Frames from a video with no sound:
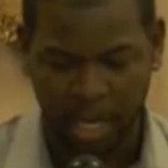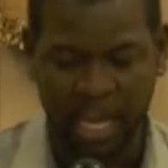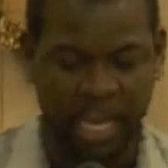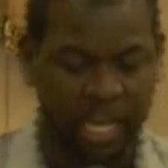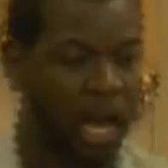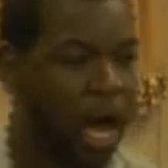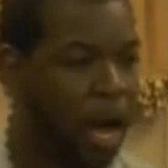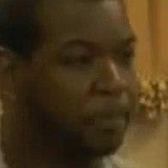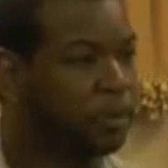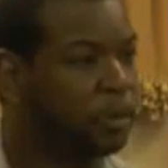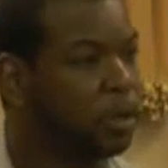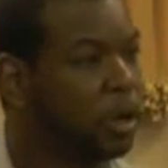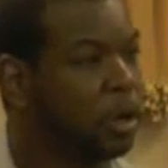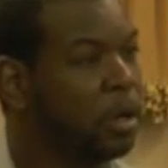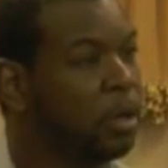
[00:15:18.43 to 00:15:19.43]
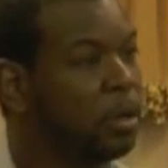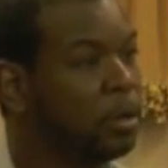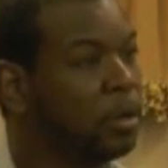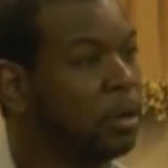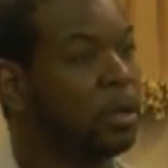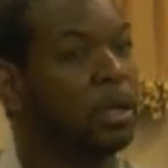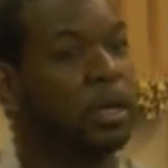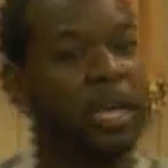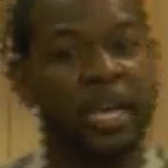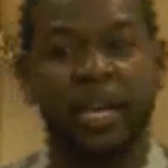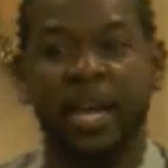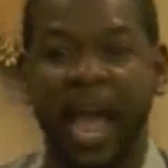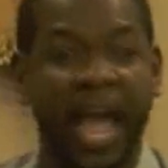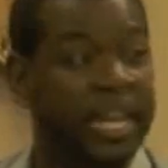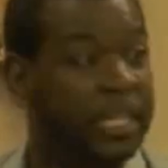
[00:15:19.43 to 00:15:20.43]
He comes in
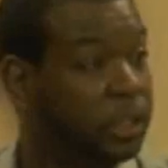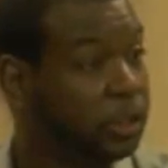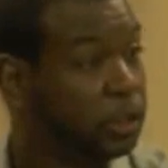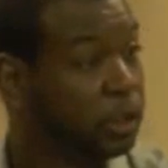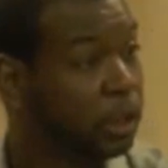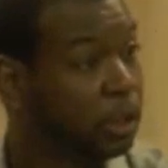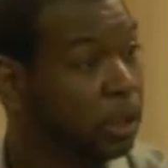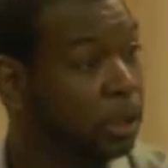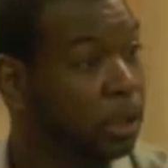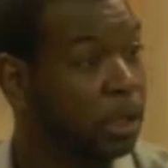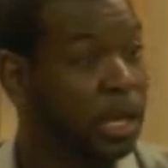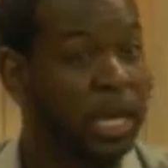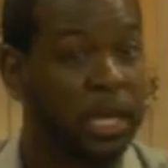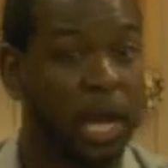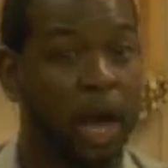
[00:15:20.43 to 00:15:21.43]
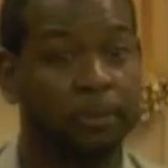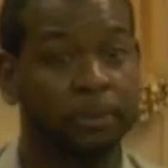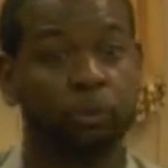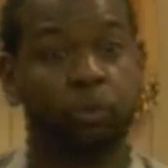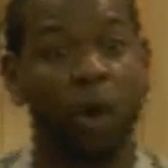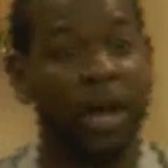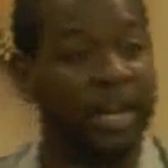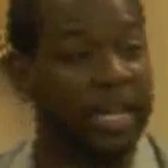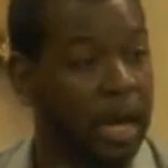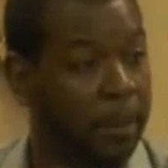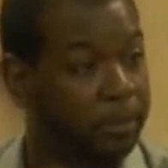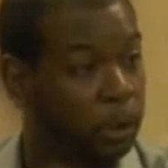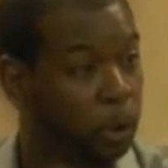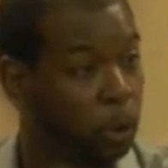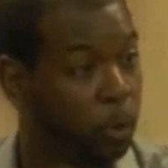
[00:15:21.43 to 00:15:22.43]
a haste. He comes running
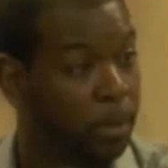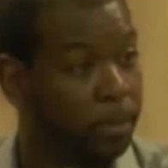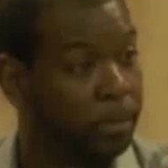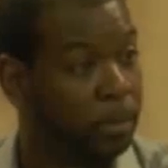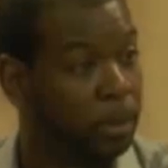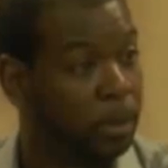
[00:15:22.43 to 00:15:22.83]
up to him.